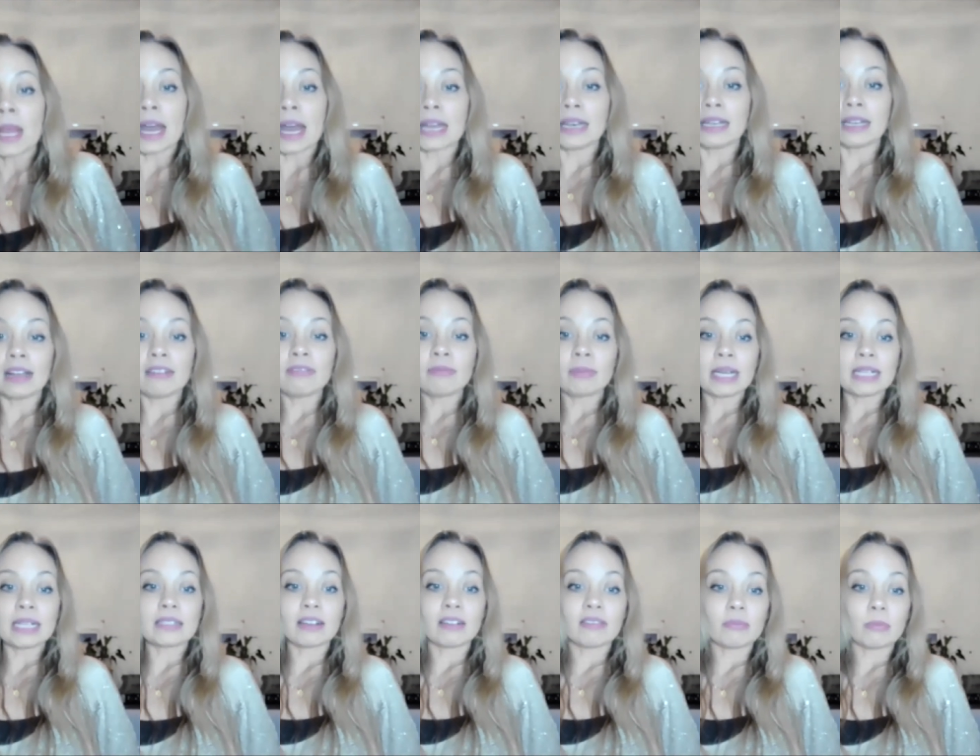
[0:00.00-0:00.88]
and love
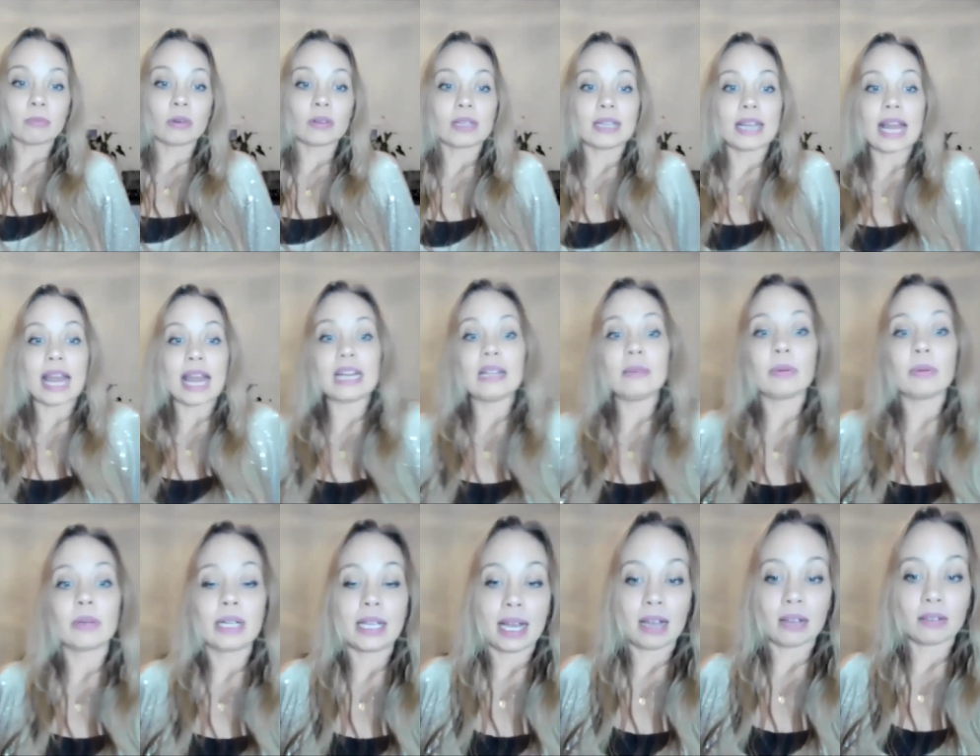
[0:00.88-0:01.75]
myself more than
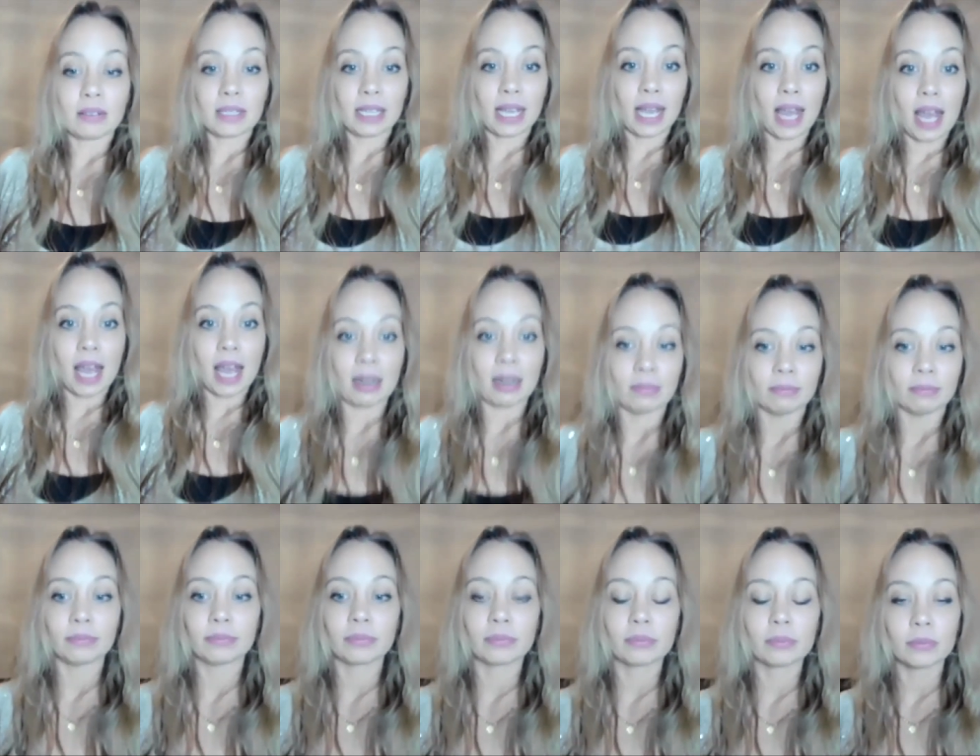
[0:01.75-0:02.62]
anybody else can,
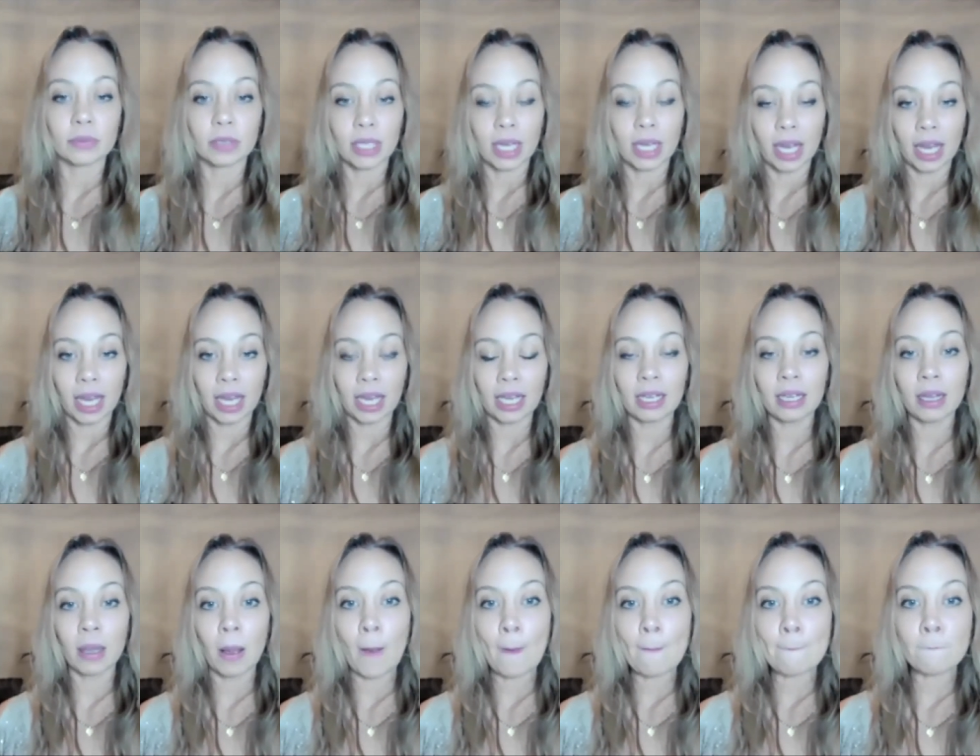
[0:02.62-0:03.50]

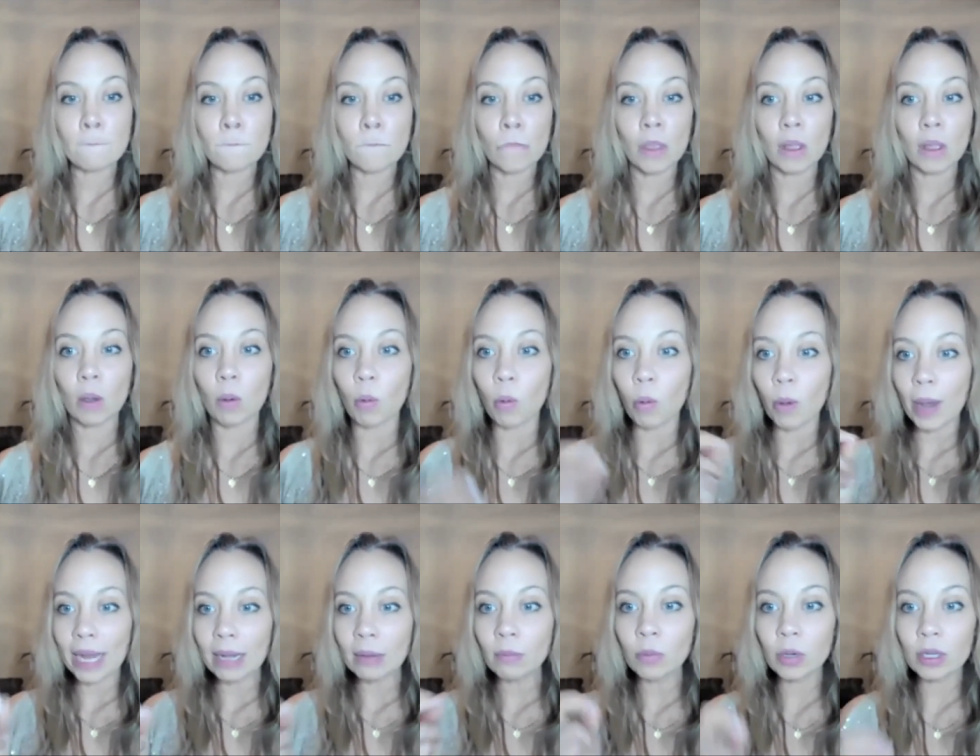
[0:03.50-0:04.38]
okay?
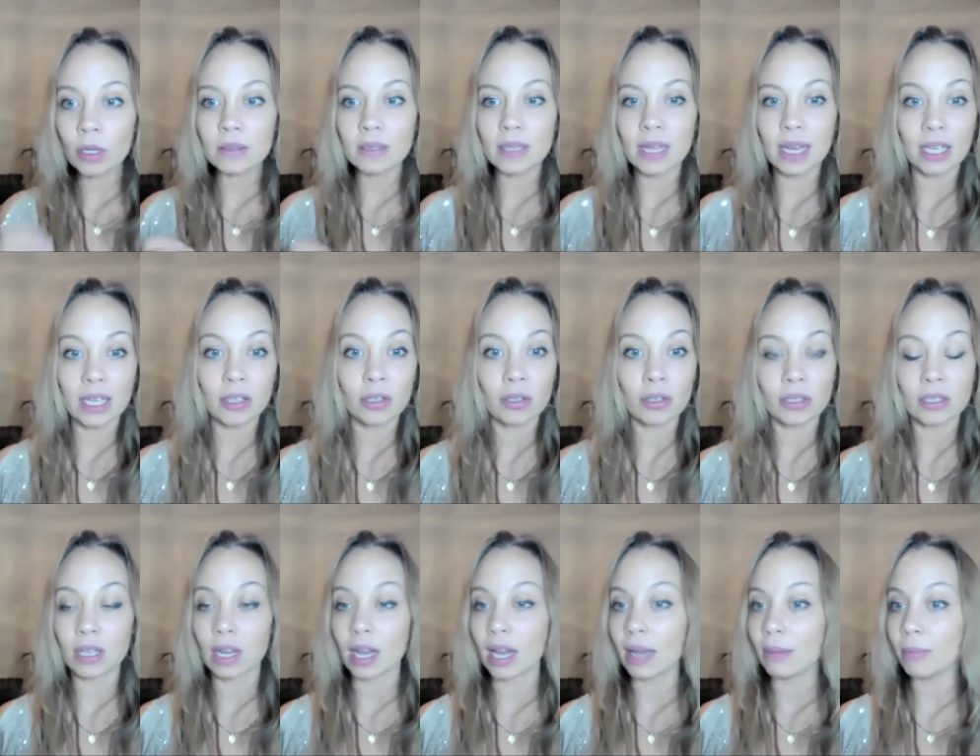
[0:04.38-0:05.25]
When was that in your
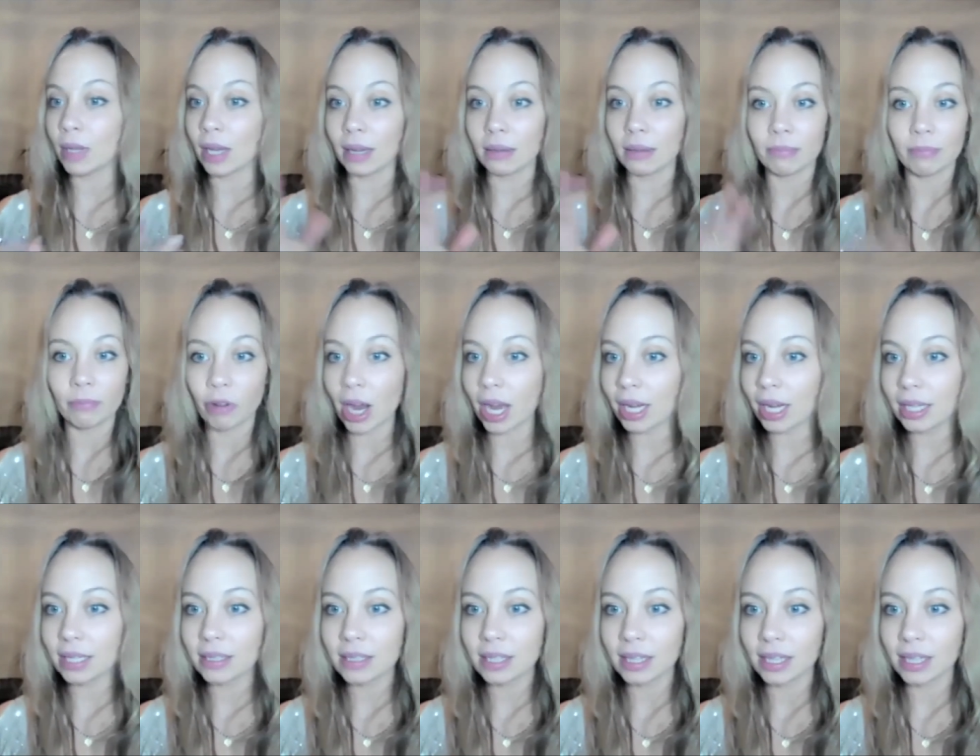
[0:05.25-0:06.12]
timeline? Write
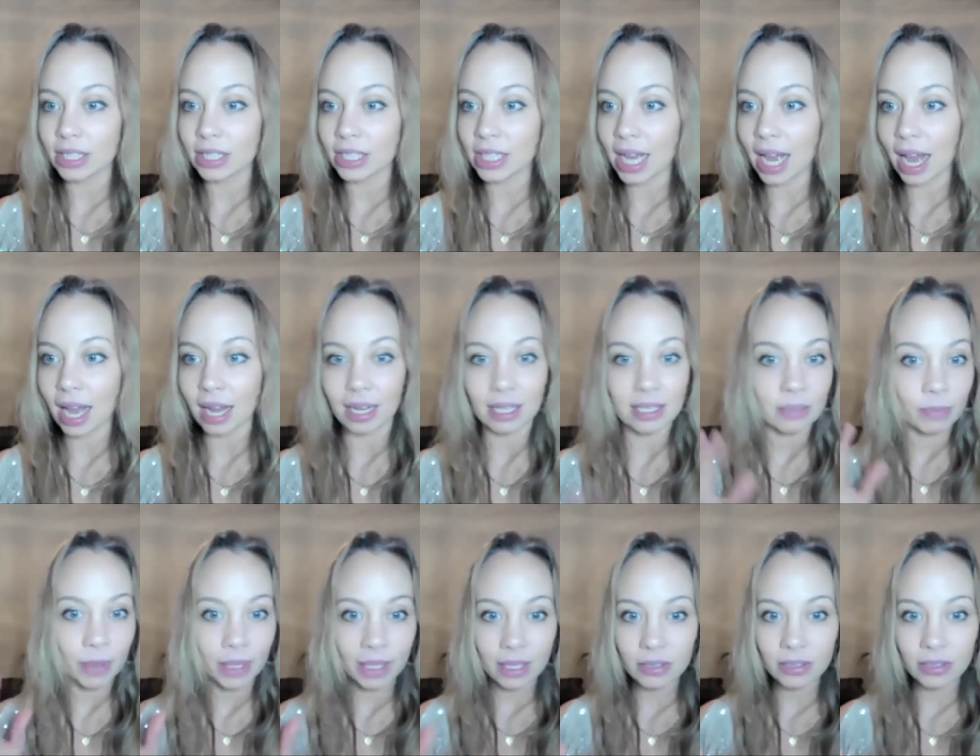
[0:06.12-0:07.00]
it into the chat. Let's
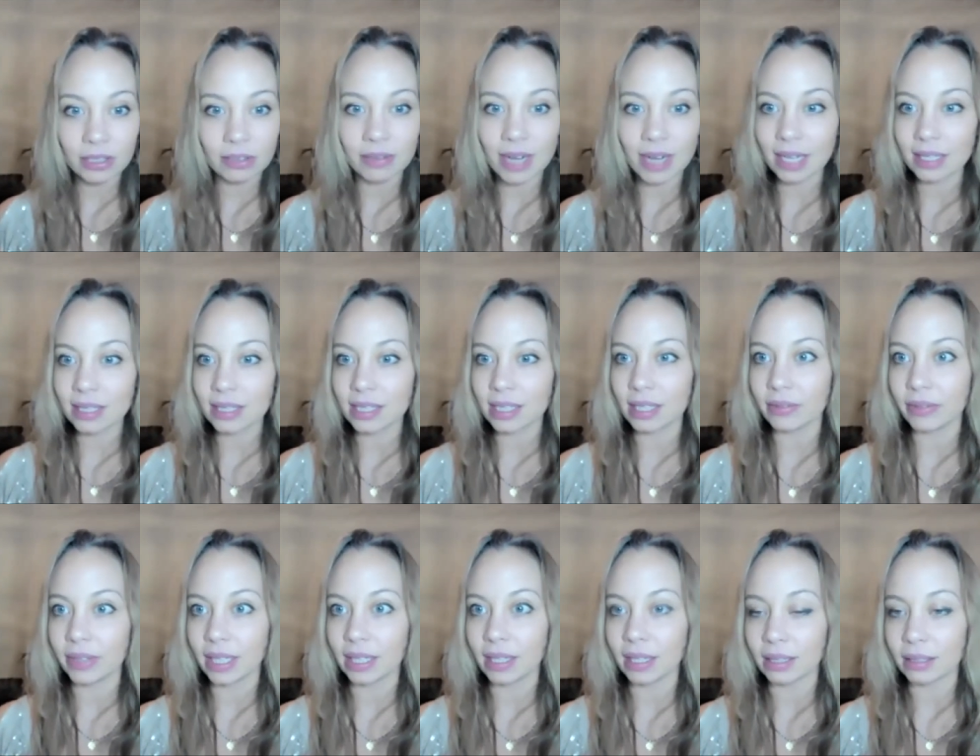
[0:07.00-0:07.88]
be interactive
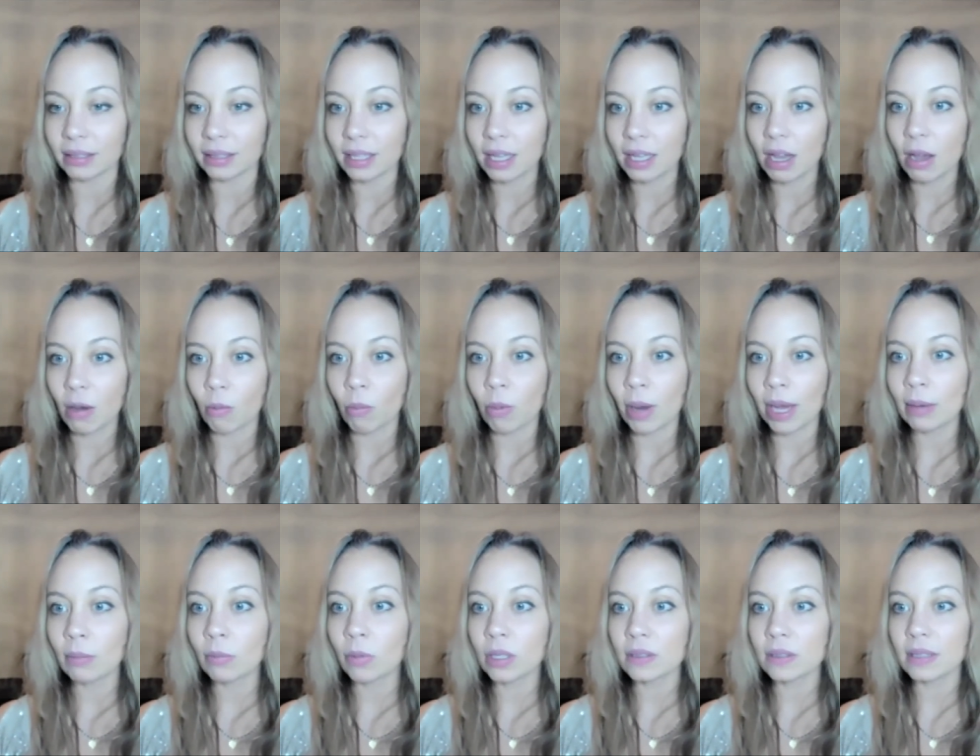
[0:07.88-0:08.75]
here.
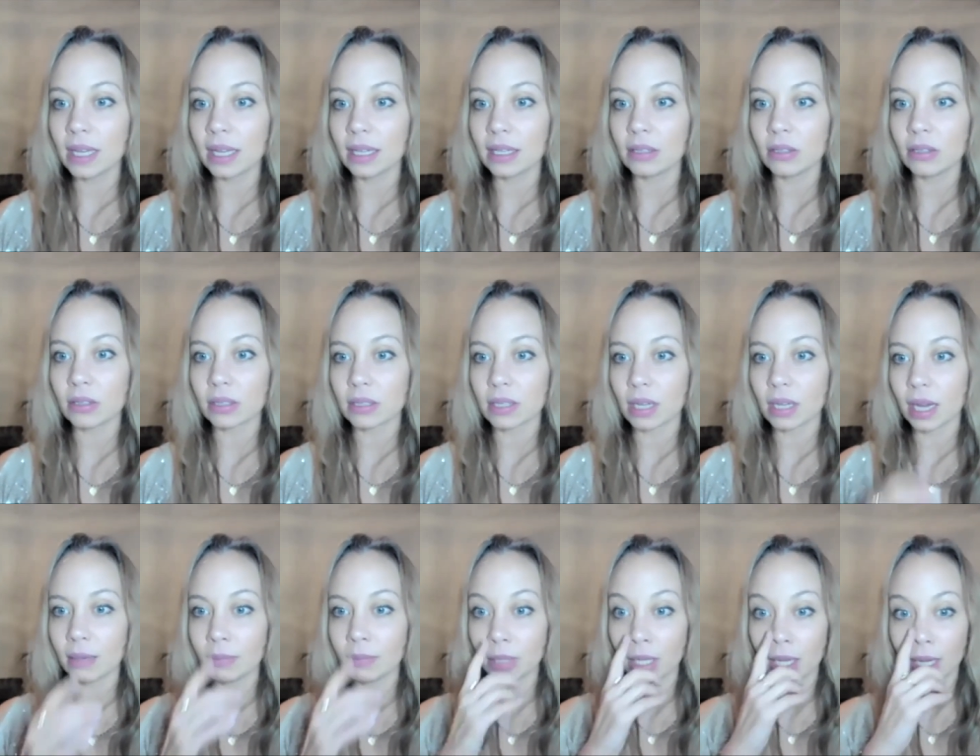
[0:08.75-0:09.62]
When was that in your
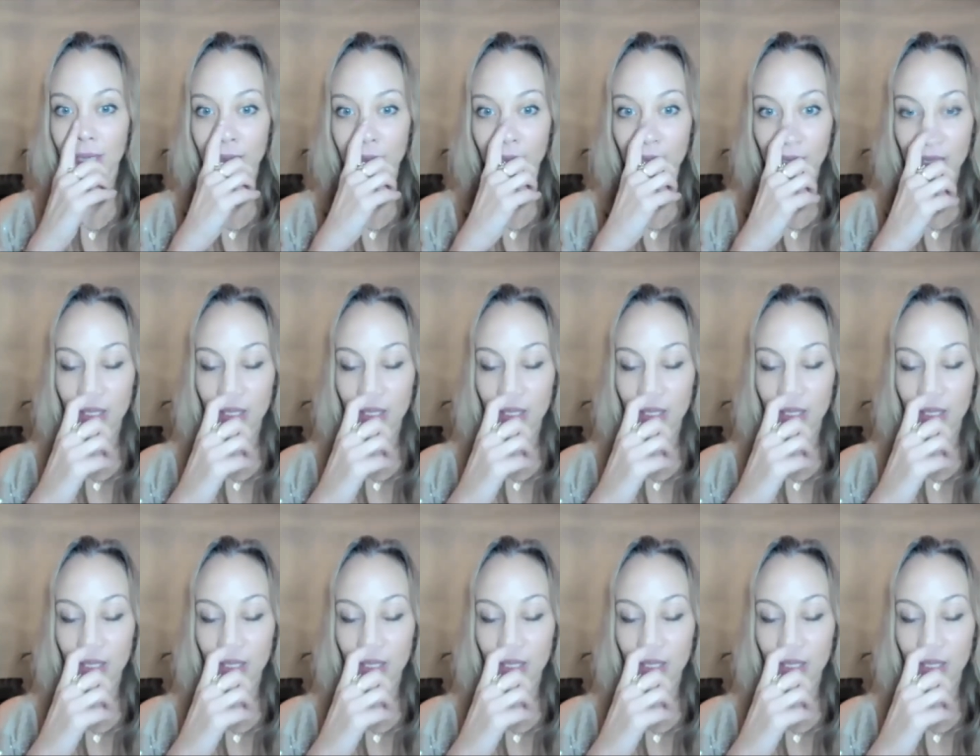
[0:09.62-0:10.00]
timeline?